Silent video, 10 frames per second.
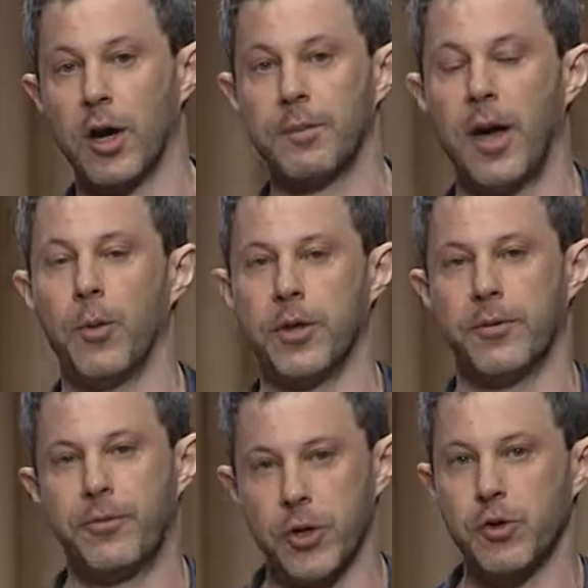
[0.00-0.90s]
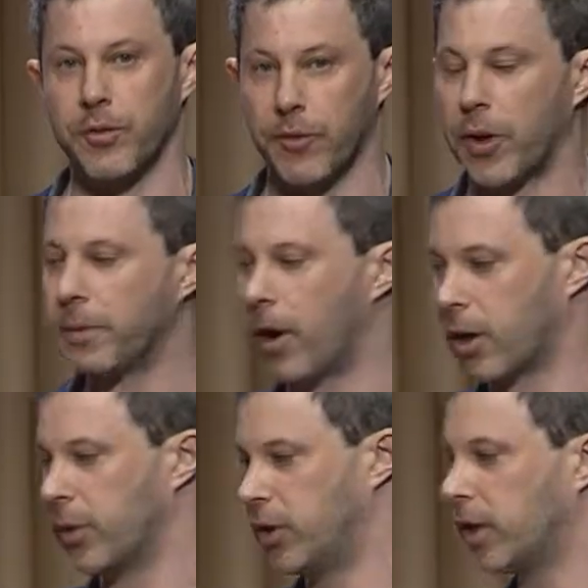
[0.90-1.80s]
about what the first riverfront park
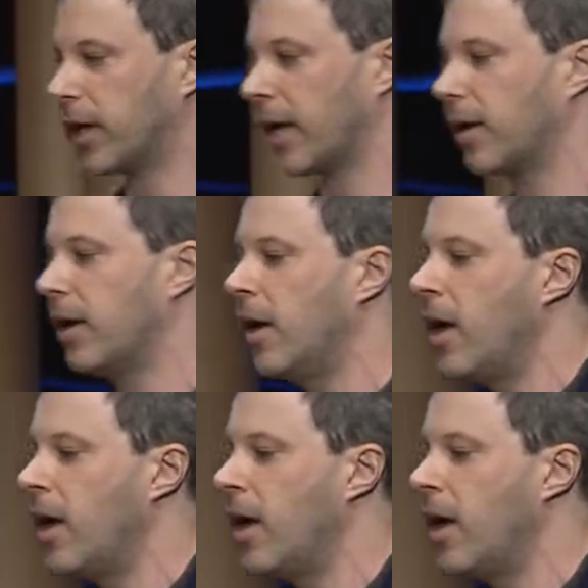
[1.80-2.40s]
would look like.